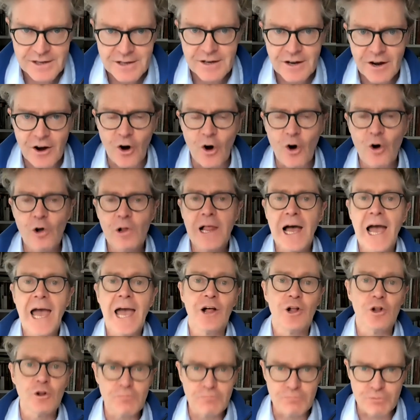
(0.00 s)
All
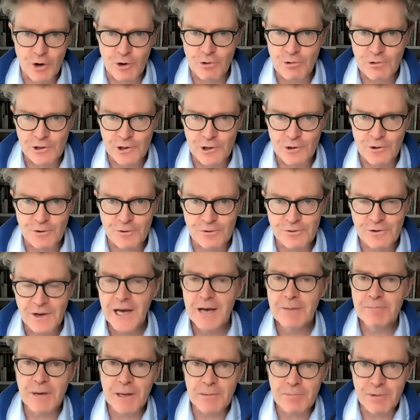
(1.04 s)
hell broke loose.
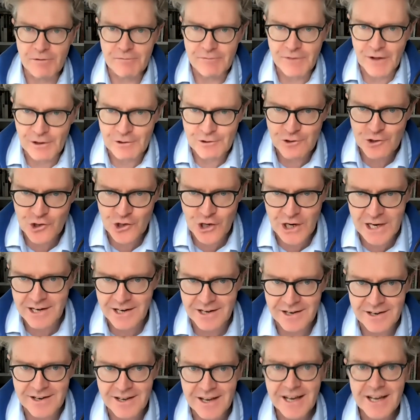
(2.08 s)
People felt
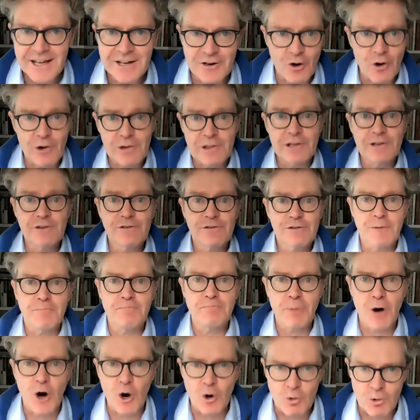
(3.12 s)
cheated, not least the
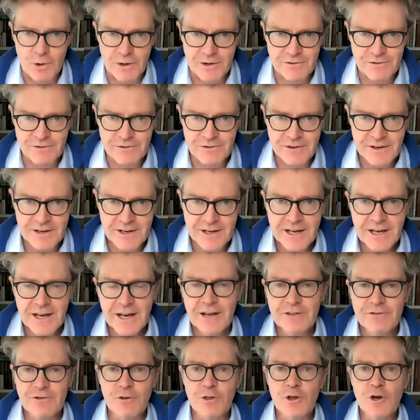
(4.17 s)
poets.
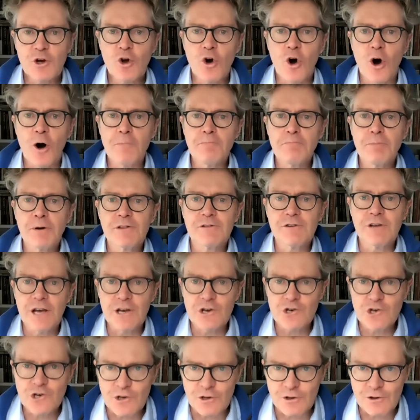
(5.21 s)
So the
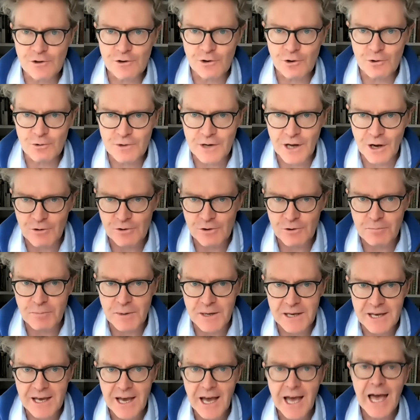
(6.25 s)
competition turned out to
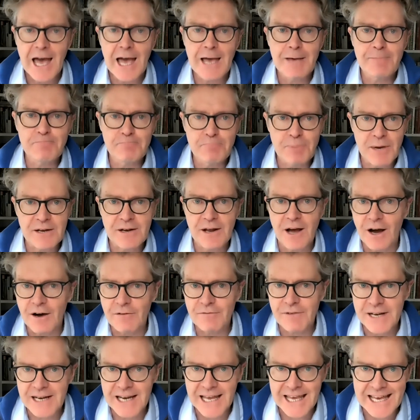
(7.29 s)
be a bit of
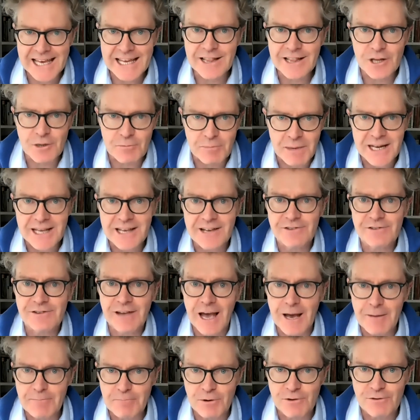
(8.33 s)
an ignominious
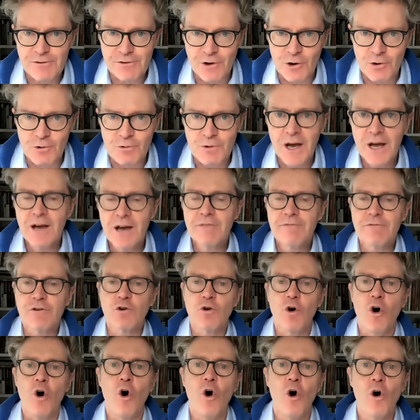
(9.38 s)
episode for
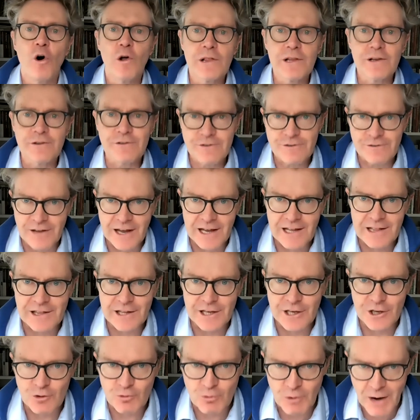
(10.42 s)
all its stately
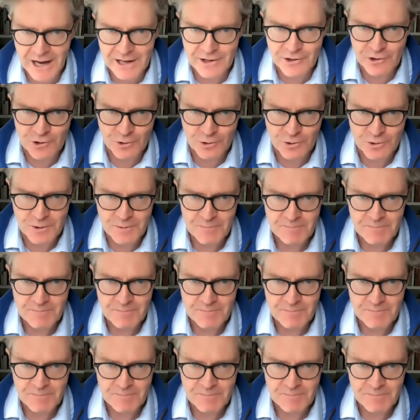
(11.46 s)
grandeur.